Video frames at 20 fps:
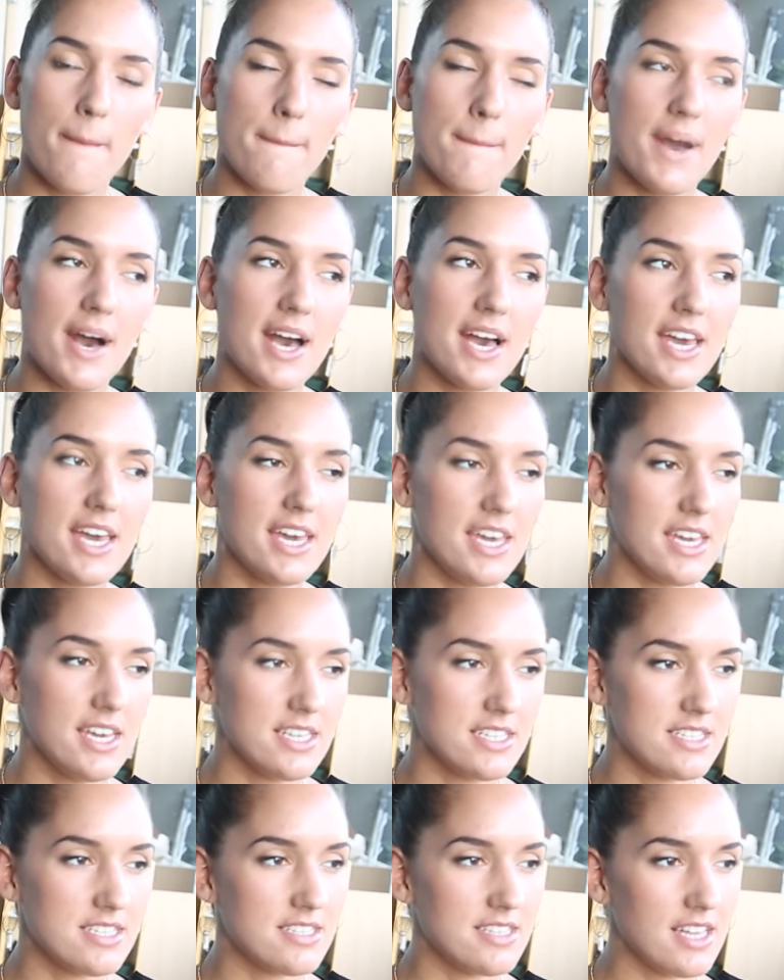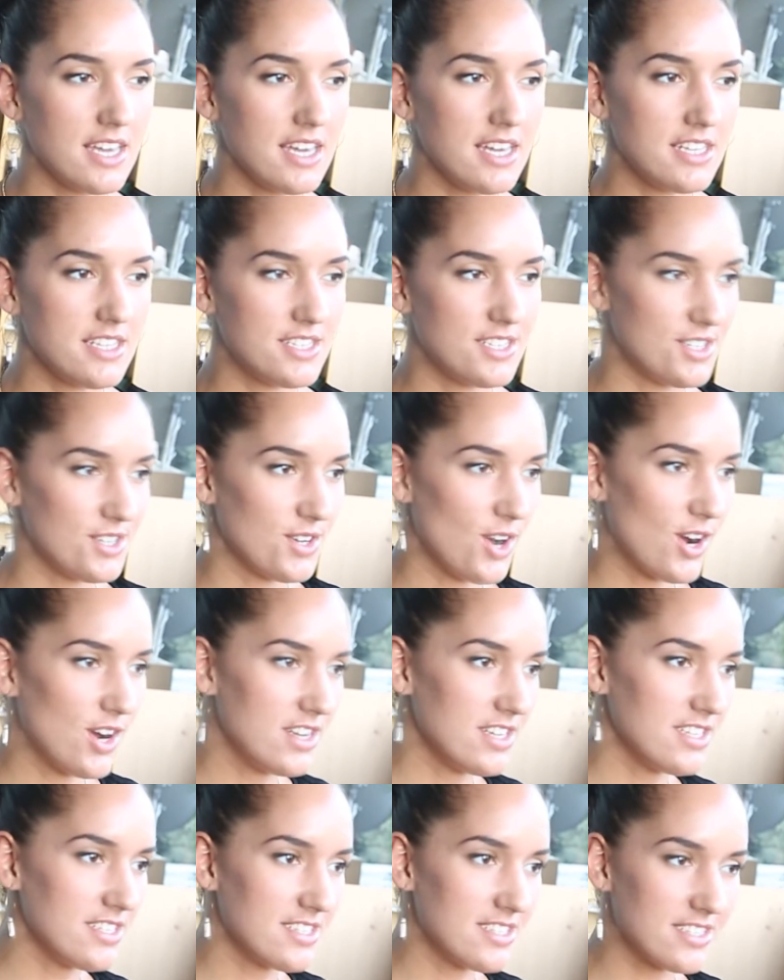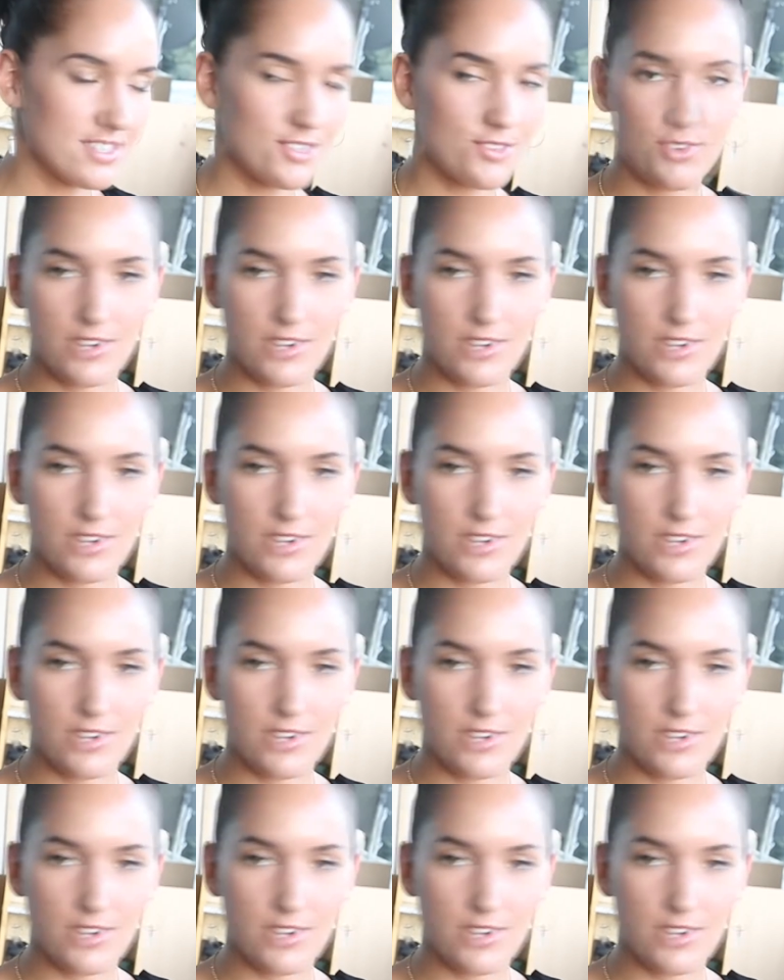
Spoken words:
My stage artist